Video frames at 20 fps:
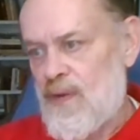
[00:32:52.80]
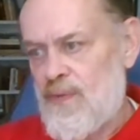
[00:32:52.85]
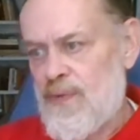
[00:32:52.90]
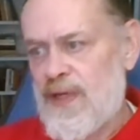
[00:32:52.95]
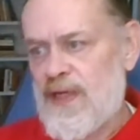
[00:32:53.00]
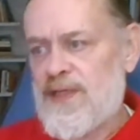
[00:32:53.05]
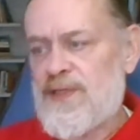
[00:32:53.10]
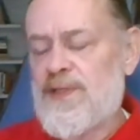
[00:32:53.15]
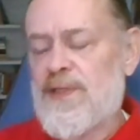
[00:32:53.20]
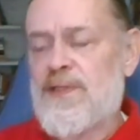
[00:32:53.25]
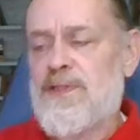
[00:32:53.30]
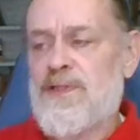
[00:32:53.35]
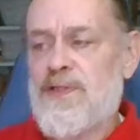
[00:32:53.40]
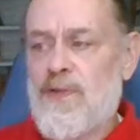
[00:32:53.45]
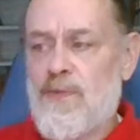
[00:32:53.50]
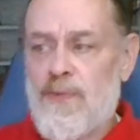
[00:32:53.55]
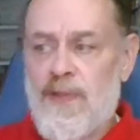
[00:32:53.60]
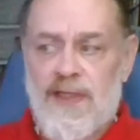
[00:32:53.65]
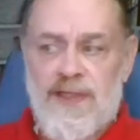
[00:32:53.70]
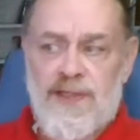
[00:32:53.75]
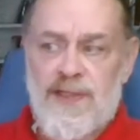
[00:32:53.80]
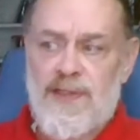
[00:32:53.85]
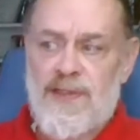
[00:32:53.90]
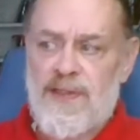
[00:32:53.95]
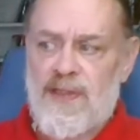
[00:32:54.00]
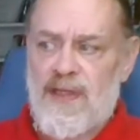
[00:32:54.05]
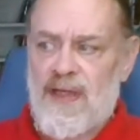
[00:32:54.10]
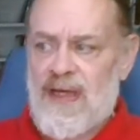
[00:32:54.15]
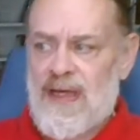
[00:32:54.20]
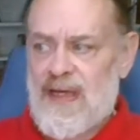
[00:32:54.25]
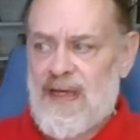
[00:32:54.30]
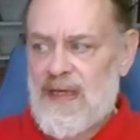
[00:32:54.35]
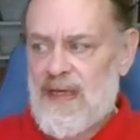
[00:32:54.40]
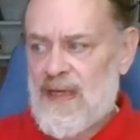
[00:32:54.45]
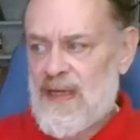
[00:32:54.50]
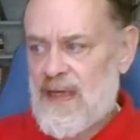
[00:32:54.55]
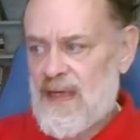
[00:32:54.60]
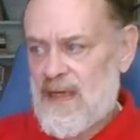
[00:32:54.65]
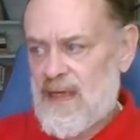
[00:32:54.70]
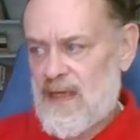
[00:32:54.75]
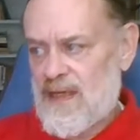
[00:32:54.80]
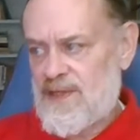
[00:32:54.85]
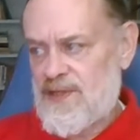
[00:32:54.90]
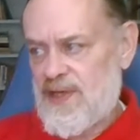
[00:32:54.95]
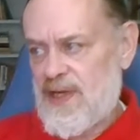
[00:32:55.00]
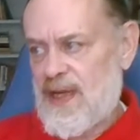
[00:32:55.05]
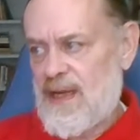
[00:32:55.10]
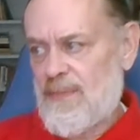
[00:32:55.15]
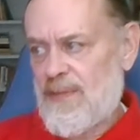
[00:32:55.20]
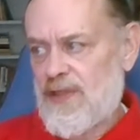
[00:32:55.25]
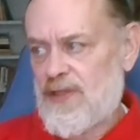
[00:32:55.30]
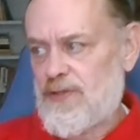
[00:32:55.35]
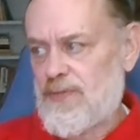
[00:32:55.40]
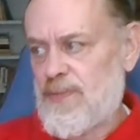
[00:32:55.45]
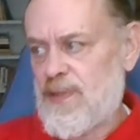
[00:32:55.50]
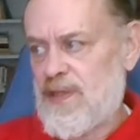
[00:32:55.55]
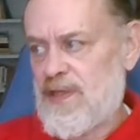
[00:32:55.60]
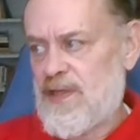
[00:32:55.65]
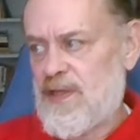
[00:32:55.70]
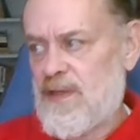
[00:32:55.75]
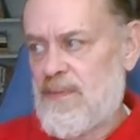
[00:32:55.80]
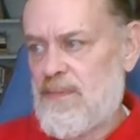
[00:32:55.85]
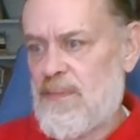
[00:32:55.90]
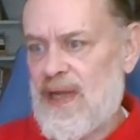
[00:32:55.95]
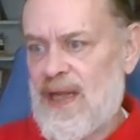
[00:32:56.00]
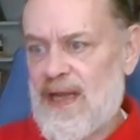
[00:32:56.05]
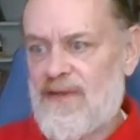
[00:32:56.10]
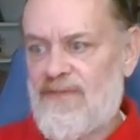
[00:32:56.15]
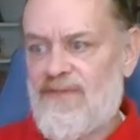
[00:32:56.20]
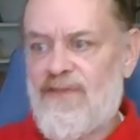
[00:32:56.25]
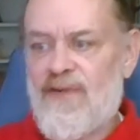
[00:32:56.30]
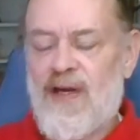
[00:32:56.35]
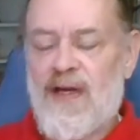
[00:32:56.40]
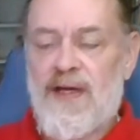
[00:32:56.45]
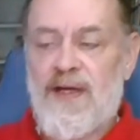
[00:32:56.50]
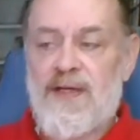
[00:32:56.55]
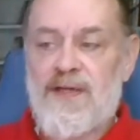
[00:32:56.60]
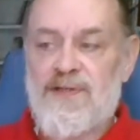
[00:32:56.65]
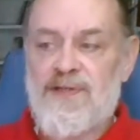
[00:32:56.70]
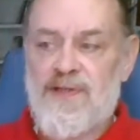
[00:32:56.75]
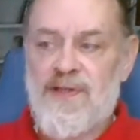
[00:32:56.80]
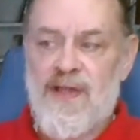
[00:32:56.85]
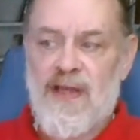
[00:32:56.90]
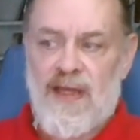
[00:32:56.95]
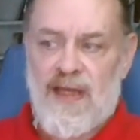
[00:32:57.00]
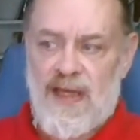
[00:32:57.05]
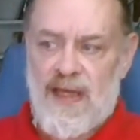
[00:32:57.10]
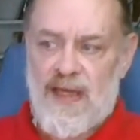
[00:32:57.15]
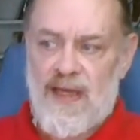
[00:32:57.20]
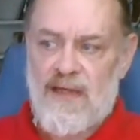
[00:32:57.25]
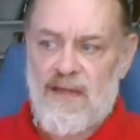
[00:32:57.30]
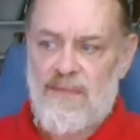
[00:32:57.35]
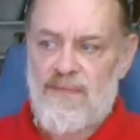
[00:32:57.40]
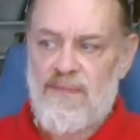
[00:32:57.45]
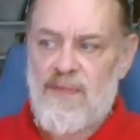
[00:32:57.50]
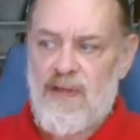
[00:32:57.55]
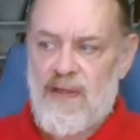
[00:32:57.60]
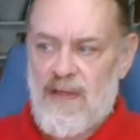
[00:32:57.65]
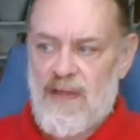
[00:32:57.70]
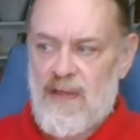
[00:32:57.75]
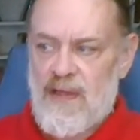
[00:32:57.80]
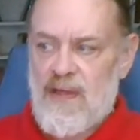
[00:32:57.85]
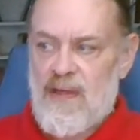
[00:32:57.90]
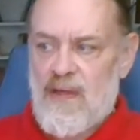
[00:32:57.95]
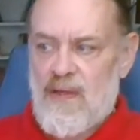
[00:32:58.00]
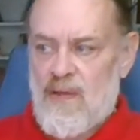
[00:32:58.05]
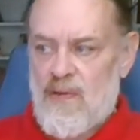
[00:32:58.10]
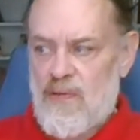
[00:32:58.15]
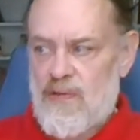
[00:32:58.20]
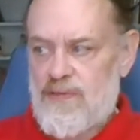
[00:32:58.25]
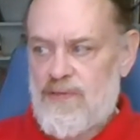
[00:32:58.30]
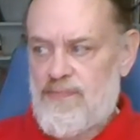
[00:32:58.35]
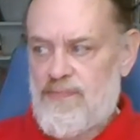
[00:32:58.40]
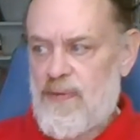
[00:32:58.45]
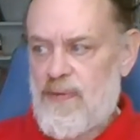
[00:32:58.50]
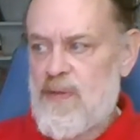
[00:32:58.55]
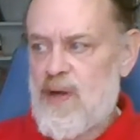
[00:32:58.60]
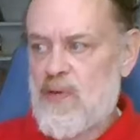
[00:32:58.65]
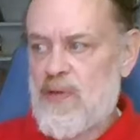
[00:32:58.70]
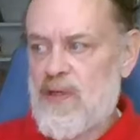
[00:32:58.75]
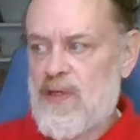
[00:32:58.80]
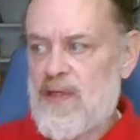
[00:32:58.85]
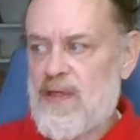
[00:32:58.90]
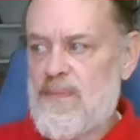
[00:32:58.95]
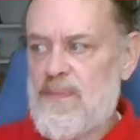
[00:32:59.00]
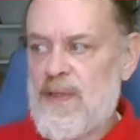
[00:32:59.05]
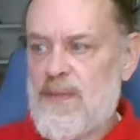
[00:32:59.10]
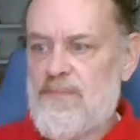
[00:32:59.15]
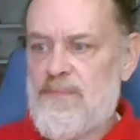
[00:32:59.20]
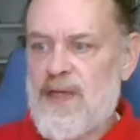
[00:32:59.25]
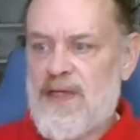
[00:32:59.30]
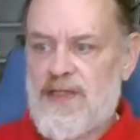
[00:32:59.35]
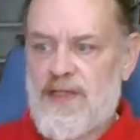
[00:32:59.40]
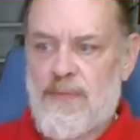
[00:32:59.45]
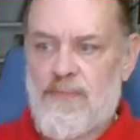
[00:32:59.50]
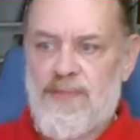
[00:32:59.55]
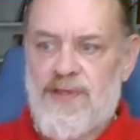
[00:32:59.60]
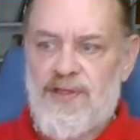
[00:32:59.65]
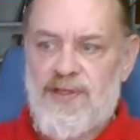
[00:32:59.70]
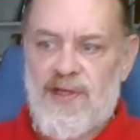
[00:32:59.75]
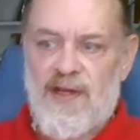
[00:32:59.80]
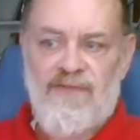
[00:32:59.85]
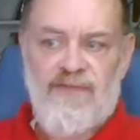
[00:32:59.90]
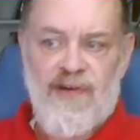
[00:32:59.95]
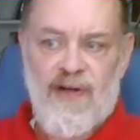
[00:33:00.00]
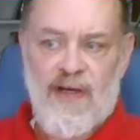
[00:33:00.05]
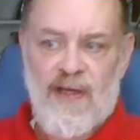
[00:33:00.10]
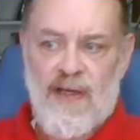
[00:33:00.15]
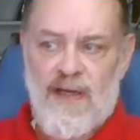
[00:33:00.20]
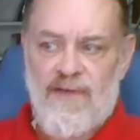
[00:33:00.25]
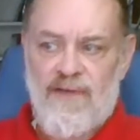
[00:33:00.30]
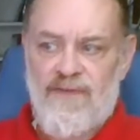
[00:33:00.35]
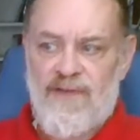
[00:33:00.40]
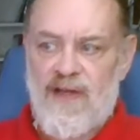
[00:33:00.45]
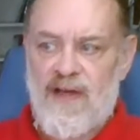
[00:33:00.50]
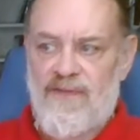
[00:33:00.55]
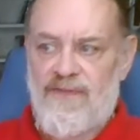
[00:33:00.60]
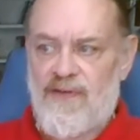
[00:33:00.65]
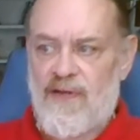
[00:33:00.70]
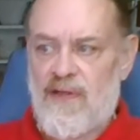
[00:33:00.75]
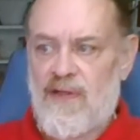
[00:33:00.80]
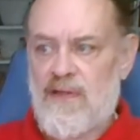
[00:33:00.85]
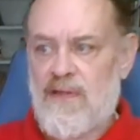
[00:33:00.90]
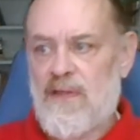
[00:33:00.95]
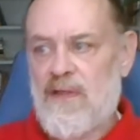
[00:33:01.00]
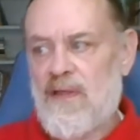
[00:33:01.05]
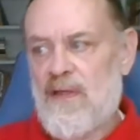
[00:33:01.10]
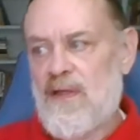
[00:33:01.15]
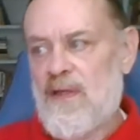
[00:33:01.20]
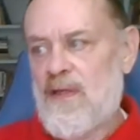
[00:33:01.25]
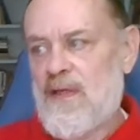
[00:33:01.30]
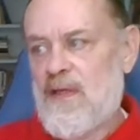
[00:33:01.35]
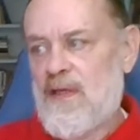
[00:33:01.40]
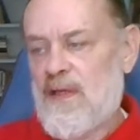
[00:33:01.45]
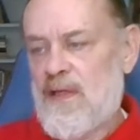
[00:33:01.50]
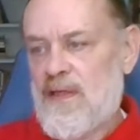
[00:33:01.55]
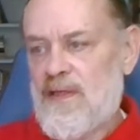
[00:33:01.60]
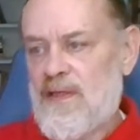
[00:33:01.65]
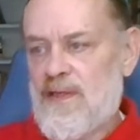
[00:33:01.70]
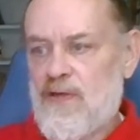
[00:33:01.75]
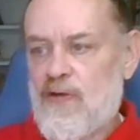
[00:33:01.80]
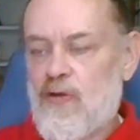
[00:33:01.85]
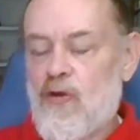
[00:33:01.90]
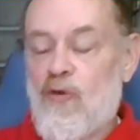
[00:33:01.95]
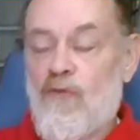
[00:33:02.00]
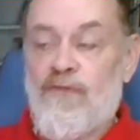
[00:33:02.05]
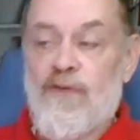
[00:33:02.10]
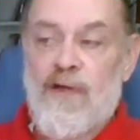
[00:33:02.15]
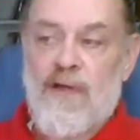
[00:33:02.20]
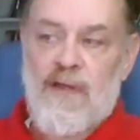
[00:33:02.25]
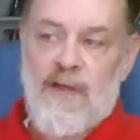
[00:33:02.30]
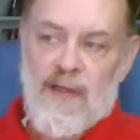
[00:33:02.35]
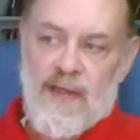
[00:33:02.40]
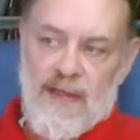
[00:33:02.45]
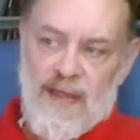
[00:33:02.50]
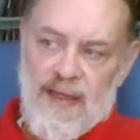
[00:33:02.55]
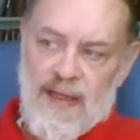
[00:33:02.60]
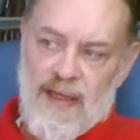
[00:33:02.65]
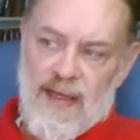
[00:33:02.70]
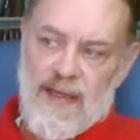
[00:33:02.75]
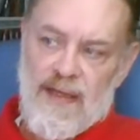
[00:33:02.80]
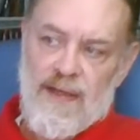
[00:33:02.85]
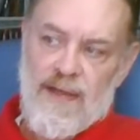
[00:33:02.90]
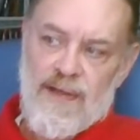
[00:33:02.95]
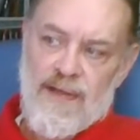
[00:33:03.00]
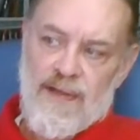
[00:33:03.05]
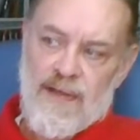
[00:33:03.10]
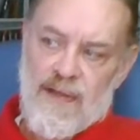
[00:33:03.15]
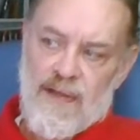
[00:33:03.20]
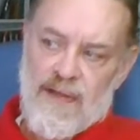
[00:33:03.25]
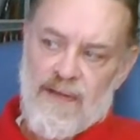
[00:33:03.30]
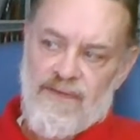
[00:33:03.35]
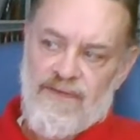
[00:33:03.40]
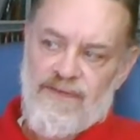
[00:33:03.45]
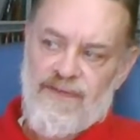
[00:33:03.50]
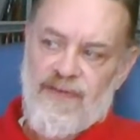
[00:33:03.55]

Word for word: Regis, the richest establishment of the Black Friars in the kingdom, was promoted to be Bishop Suffragan of Duffer, Dover at the end of